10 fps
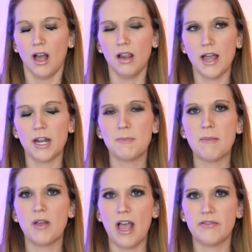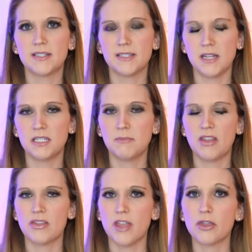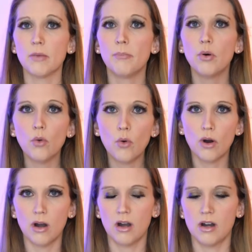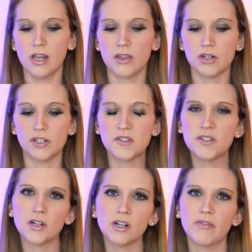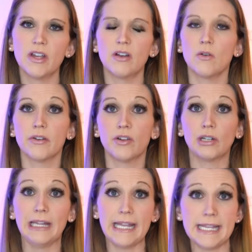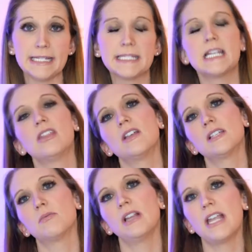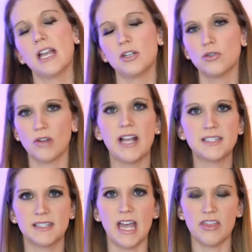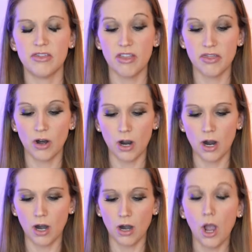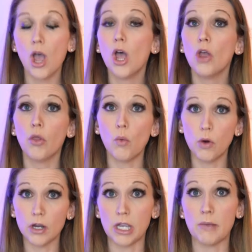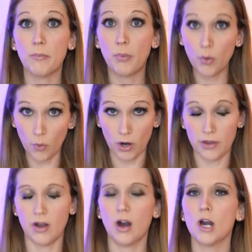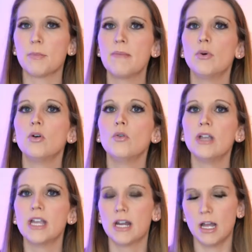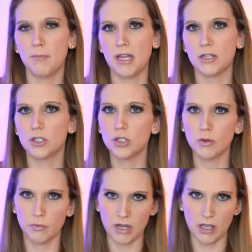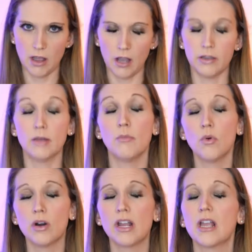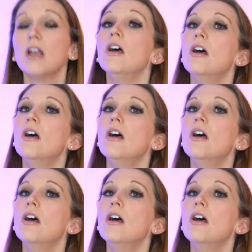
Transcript: a lot of people have a sentiment that the poor either deserve it or they're lazy. This really addressed that, that there are the working poor. There are people who get up at two, three o'clock in the morning,